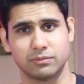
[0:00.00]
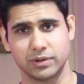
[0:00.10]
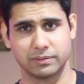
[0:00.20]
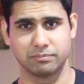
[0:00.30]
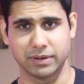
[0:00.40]
I
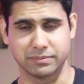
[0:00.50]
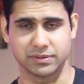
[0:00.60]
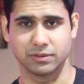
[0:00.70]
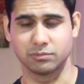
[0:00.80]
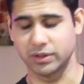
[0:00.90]
would buy
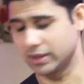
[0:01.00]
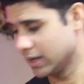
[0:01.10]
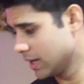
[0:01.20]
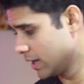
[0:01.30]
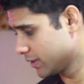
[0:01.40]
myself one.
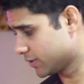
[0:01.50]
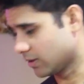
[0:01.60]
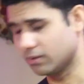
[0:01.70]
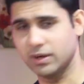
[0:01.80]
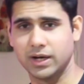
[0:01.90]

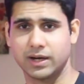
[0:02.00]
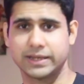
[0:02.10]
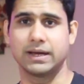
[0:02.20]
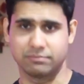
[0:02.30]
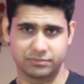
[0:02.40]
So
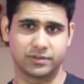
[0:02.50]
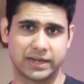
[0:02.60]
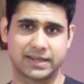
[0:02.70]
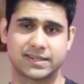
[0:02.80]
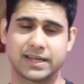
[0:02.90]
yeah,
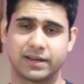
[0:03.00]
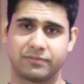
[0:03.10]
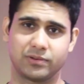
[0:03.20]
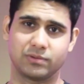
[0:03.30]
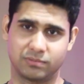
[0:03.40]
like I said,
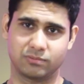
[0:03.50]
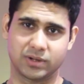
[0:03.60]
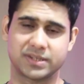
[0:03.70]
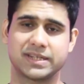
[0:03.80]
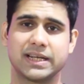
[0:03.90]
if you
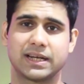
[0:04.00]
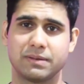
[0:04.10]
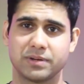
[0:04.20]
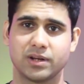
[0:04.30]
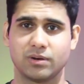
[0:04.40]
want to see it,
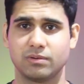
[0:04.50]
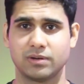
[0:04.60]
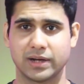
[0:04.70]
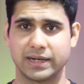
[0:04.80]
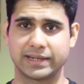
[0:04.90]
let me know.
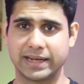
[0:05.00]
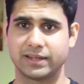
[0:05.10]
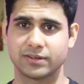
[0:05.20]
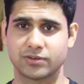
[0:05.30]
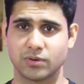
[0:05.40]
I'll
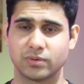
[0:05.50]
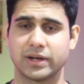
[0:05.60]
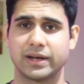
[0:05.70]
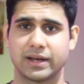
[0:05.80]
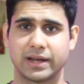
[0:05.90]
take this
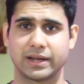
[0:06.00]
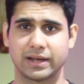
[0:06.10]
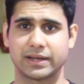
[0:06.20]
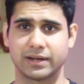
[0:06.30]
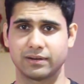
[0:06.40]
drone, and
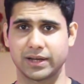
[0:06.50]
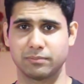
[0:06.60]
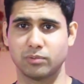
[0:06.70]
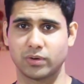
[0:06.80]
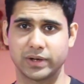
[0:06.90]
I can
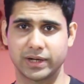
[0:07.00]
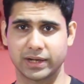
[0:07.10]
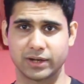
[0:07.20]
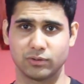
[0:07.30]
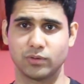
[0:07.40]
borrow it.
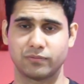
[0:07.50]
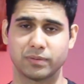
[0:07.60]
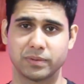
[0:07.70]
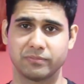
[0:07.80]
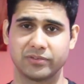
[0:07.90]
I can loan
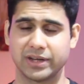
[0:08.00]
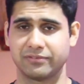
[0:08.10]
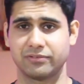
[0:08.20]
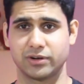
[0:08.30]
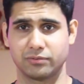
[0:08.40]
from him for
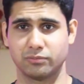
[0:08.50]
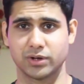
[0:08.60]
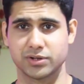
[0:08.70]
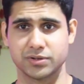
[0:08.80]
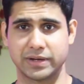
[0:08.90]

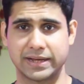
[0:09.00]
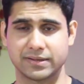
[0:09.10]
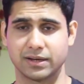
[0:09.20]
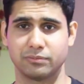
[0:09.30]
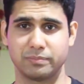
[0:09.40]
1 or 2
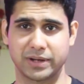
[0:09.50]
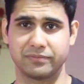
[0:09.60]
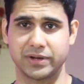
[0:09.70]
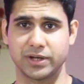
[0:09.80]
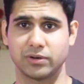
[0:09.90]
days. I'll make a
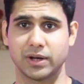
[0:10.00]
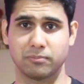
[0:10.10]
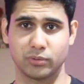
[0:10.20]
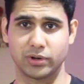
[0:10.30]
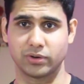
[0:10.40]
video and
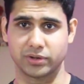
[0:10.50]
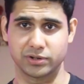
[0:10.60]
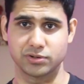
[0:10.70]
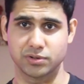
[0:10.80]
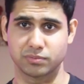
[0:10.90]
upload it on
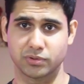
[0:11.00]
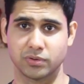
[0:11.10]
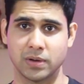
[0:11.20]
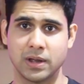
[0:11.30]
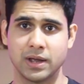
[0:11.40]
the YouTube.
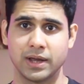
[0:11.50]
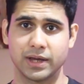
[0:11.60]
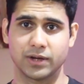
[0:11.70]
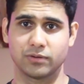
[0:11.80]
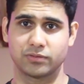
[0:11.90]
So
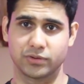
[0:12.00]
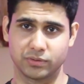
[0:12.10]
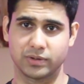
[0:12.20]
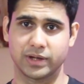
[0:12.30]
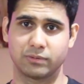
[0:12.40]

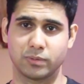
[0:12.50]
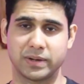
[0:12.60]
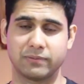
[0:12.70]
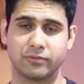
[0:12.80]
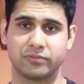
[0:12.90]
it would be
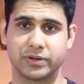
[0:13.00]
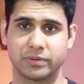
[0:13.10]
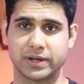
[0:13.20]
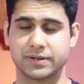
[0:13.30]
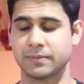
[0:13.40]
helpful for you
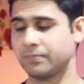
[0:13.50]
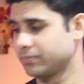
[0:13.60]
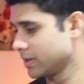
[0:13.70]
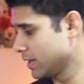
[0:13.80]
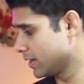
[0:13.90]
guys.
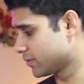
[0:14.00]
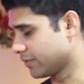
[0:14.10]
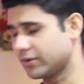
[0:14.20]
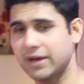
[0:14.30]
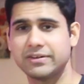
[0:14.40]
So
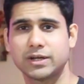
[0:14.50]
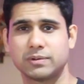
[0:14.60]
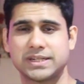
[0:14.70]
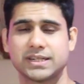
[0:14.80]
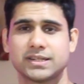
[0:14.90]
if you have any
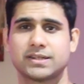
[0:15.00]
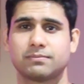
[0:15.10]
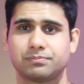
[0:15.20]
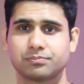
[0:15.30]
questions,